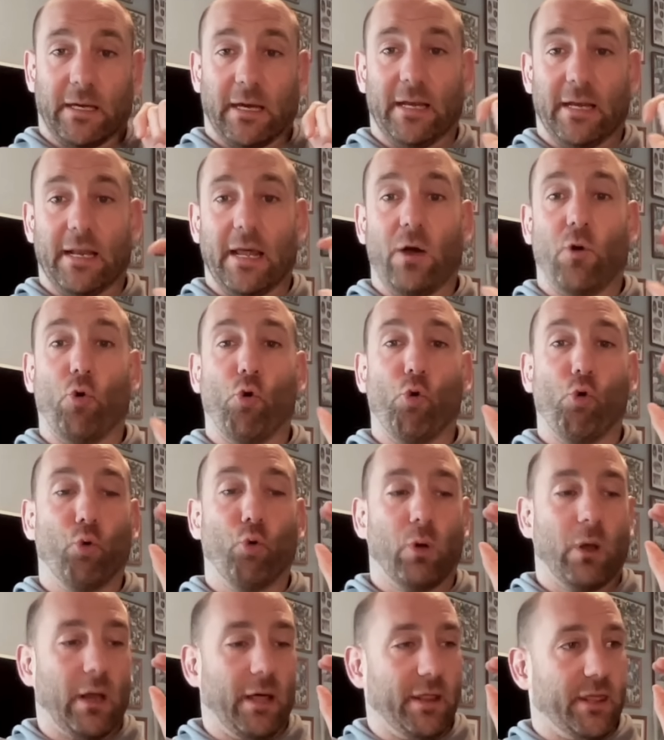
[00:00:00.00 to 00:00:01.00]
And
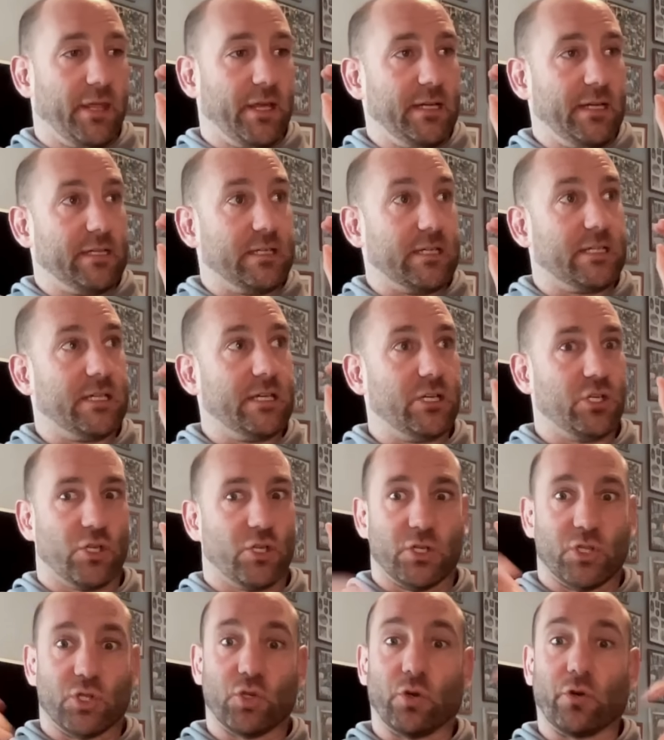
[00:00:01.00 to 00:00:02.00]
all the
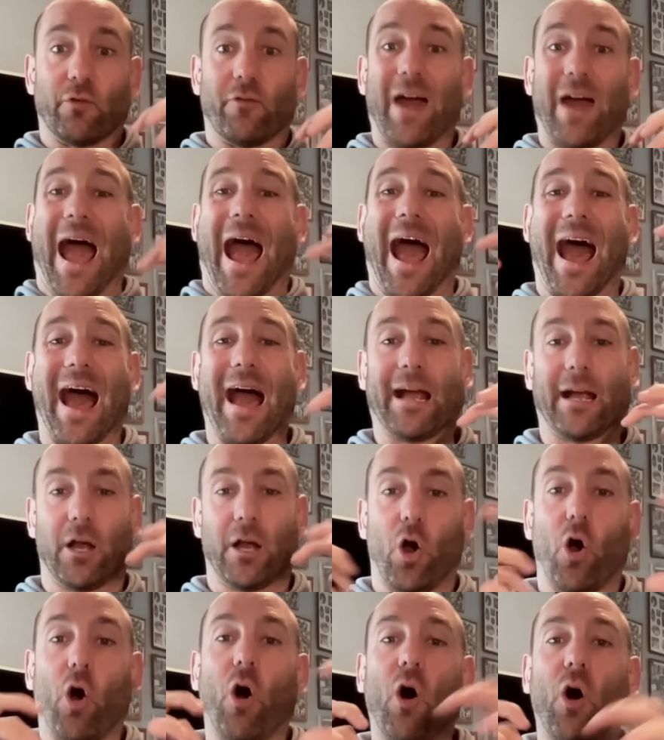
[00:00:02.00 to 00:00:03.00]
decisions sort of hang
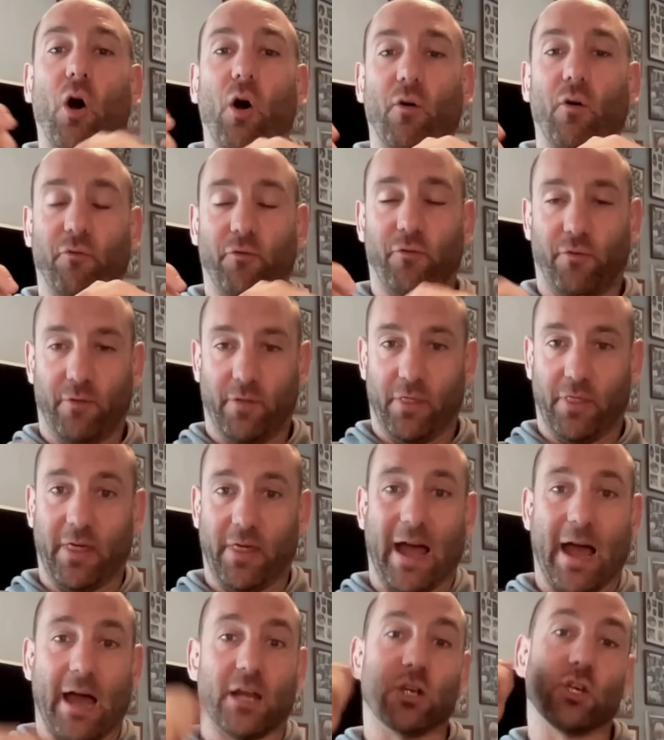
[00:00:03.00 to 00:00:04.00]
off
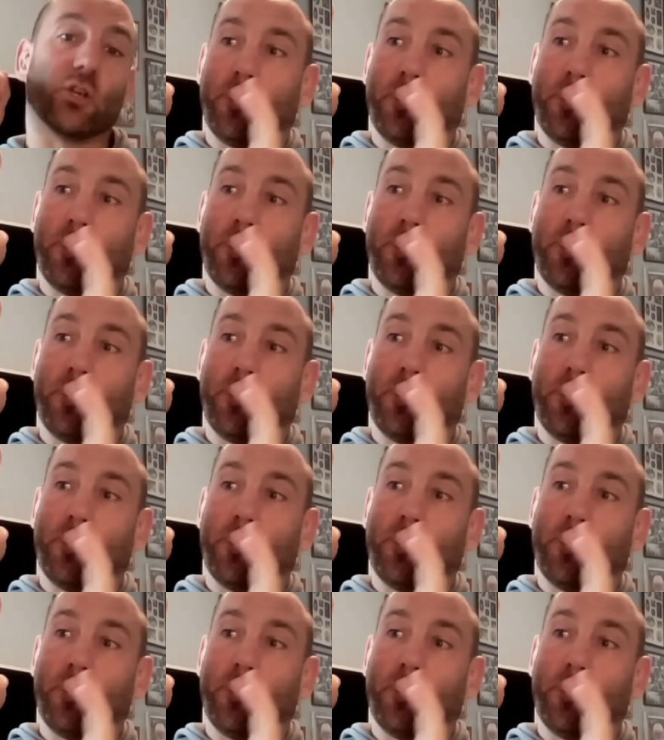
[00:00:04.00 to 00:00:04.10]
that,